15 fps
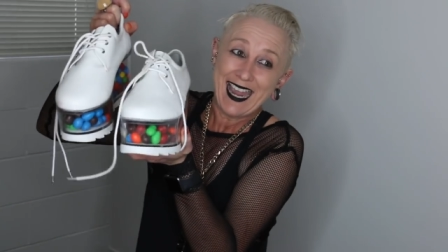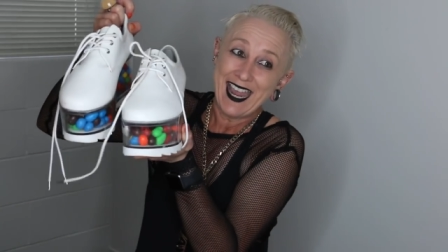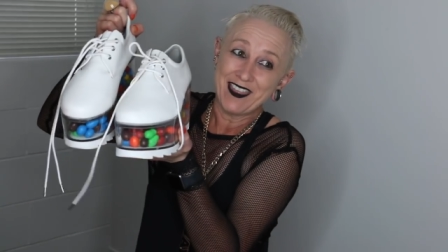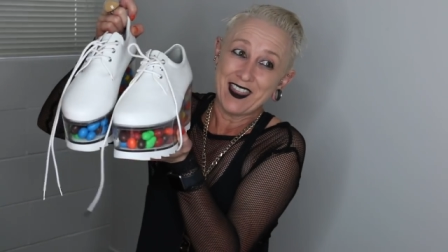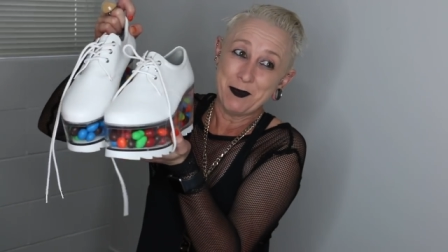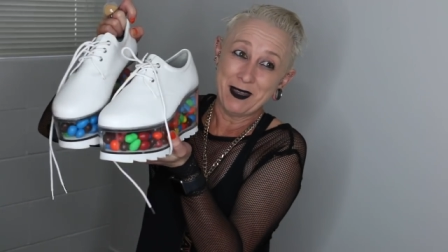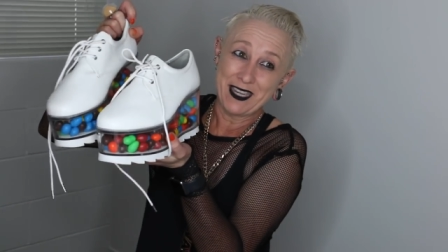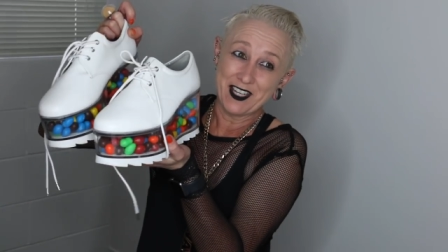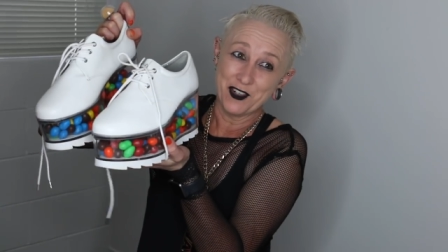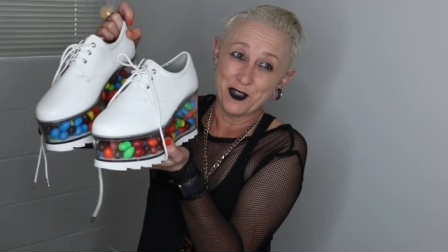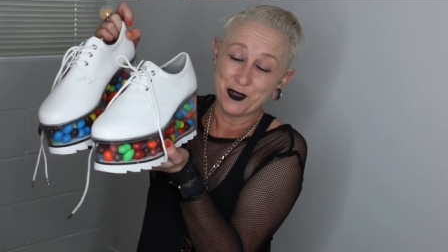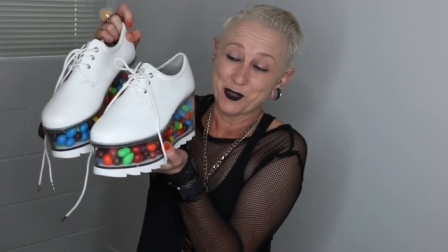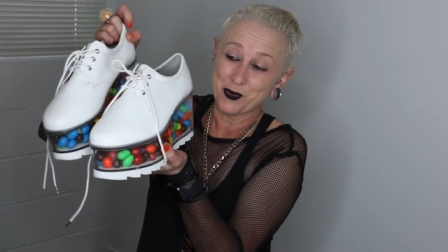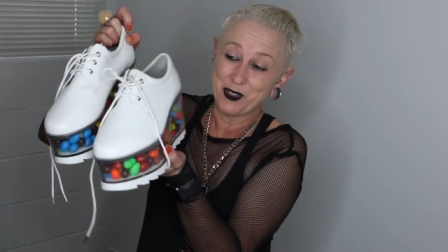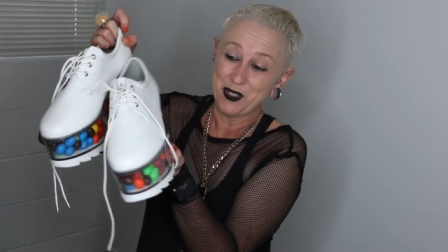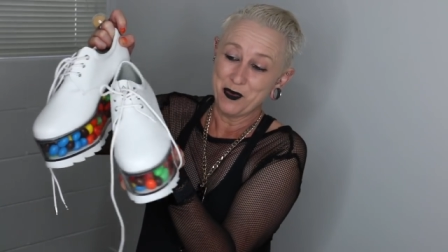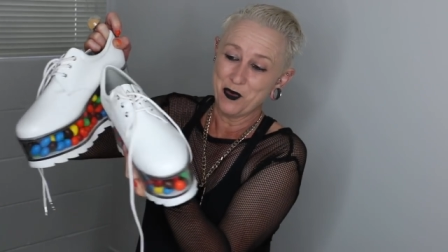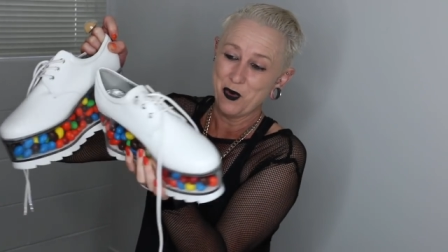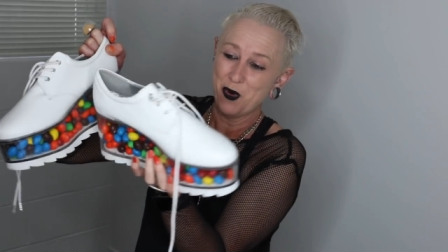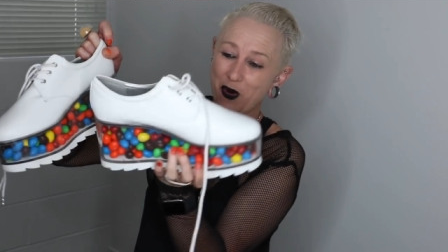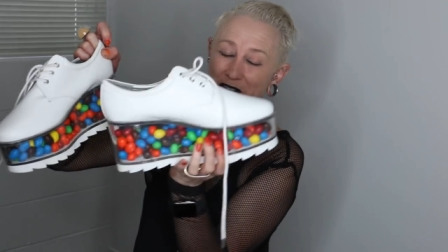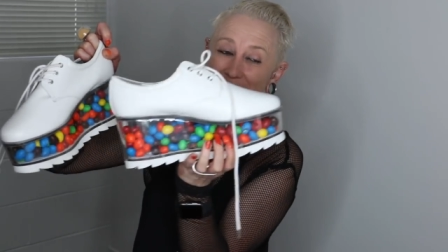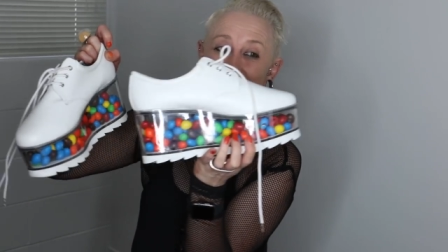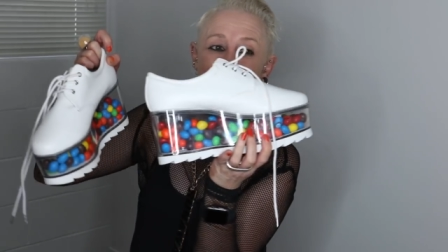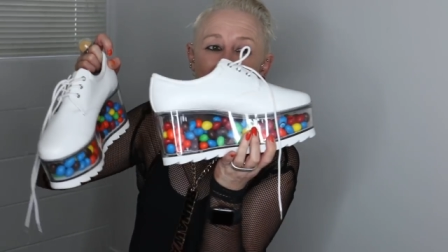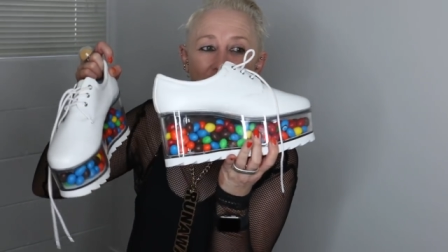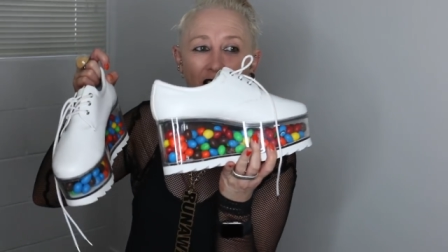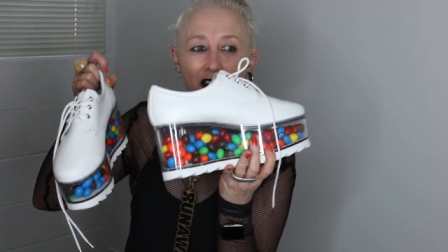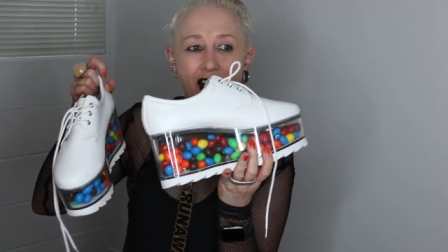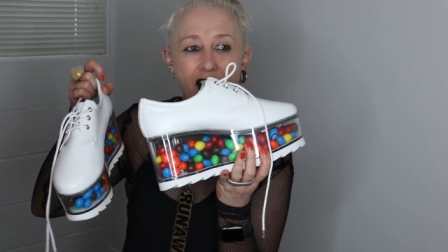and they make a noise when you walk. So
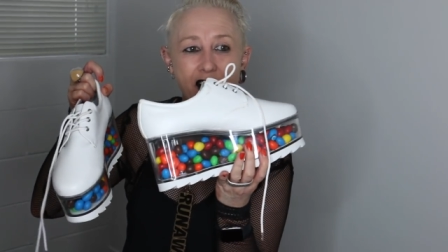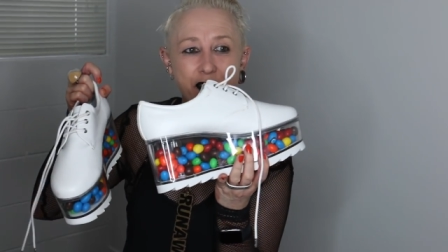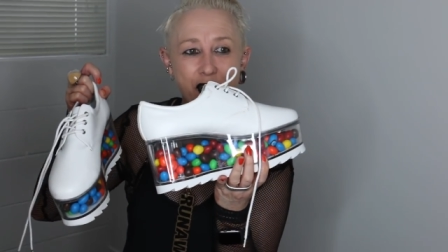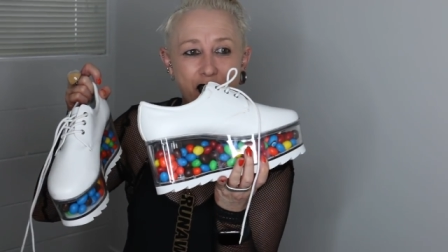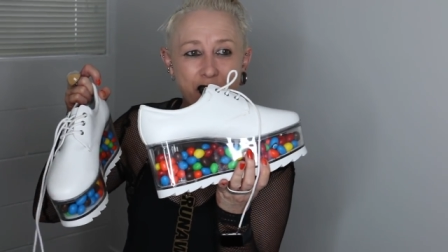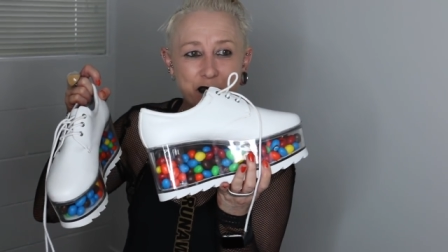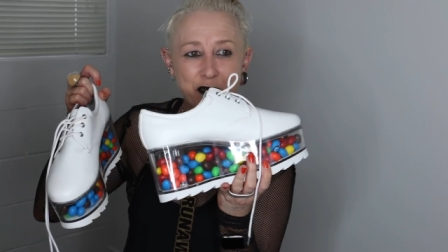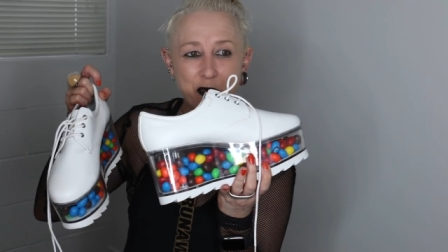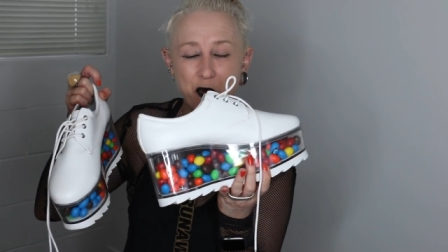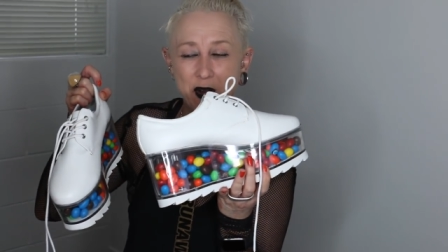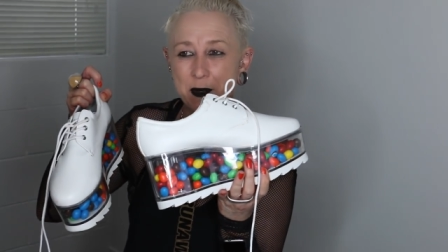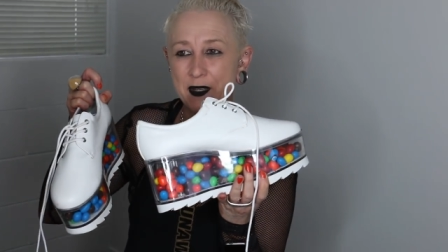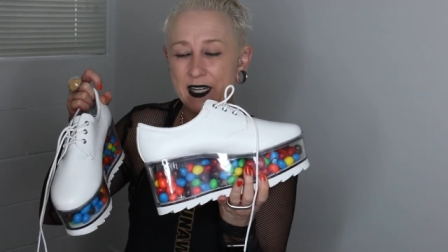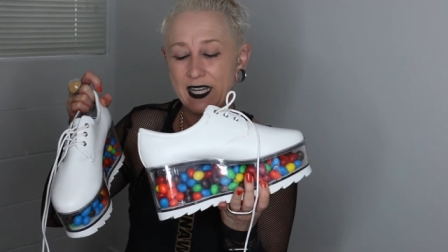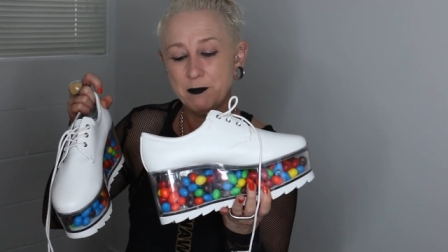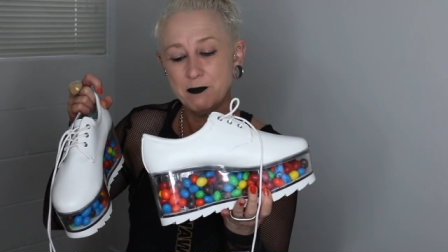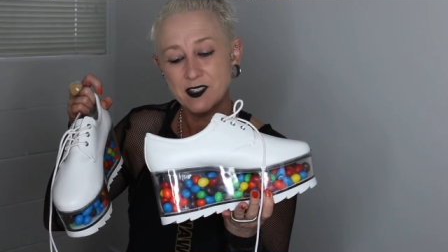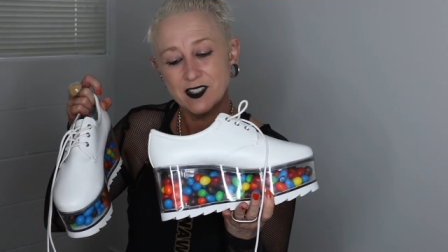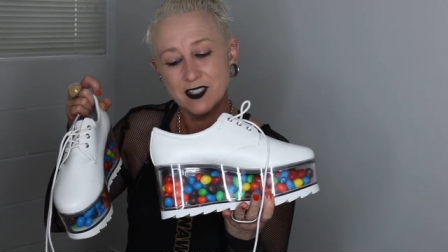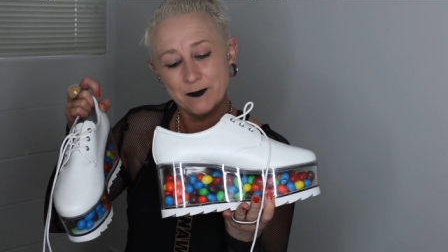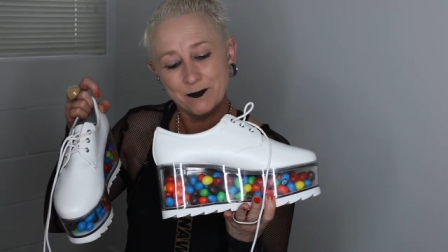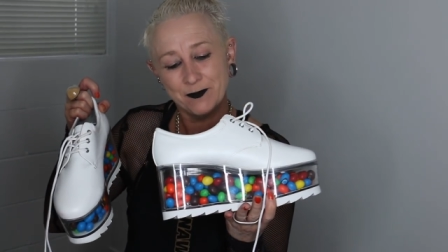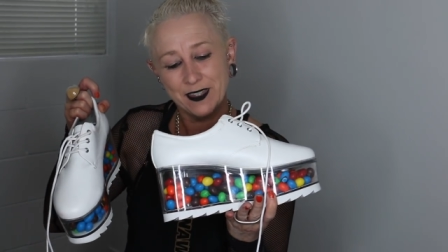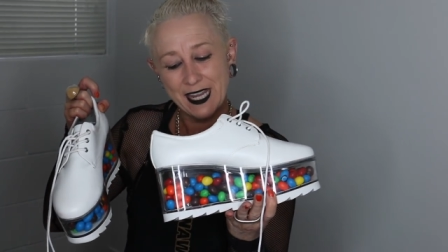I've gone for M and M's,